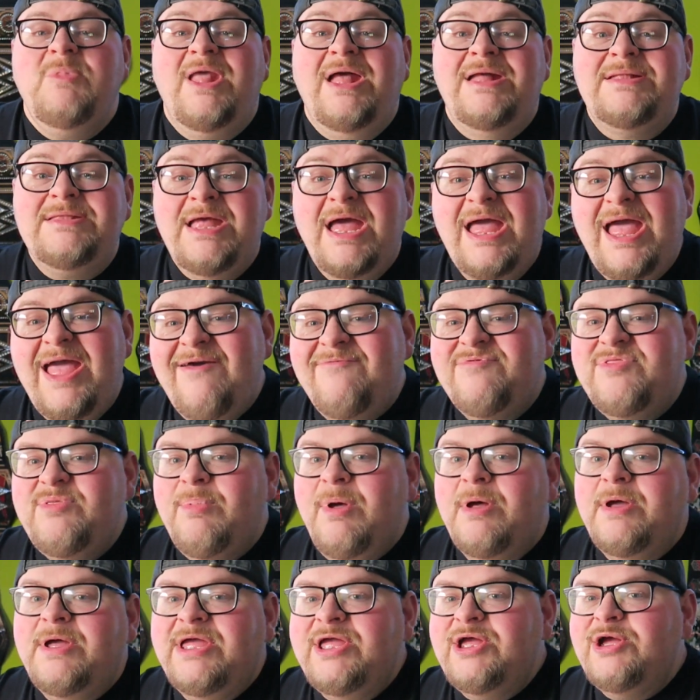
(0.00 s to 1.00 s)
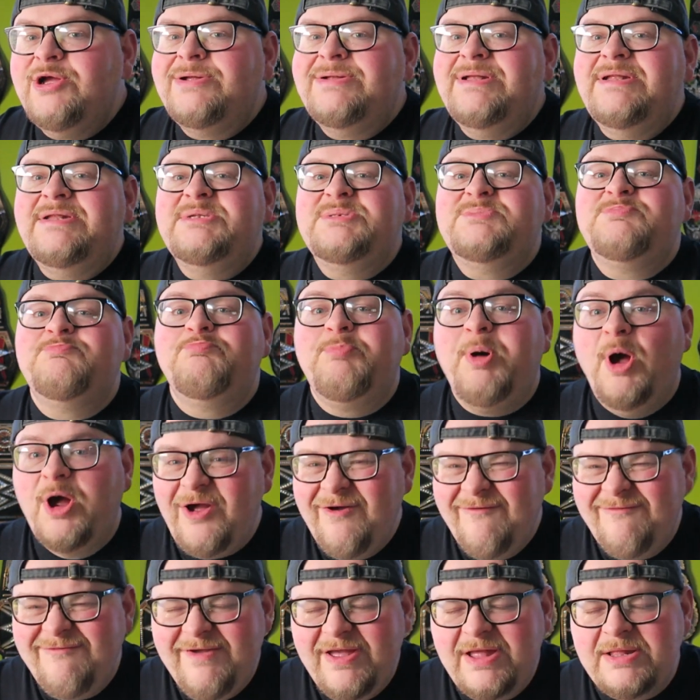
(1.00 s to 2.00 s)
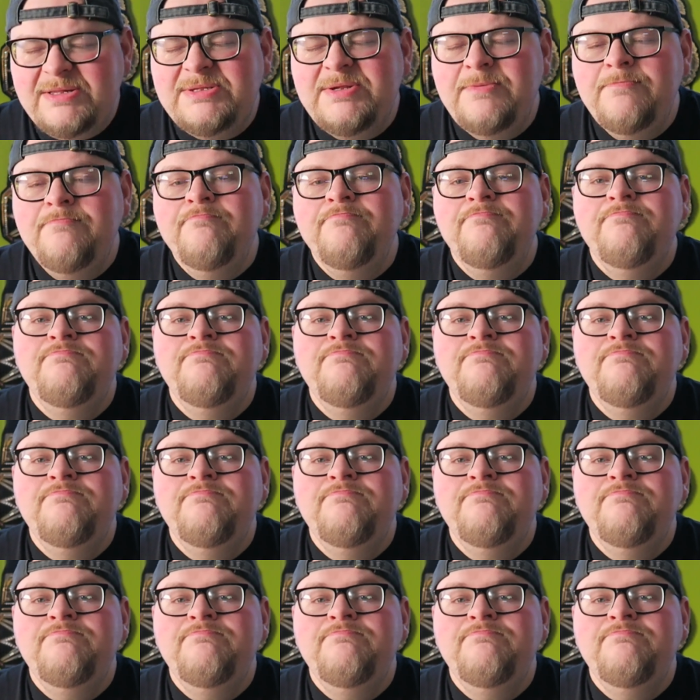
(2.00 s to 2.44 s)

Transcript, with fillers: and I have the belt here and it is perfect.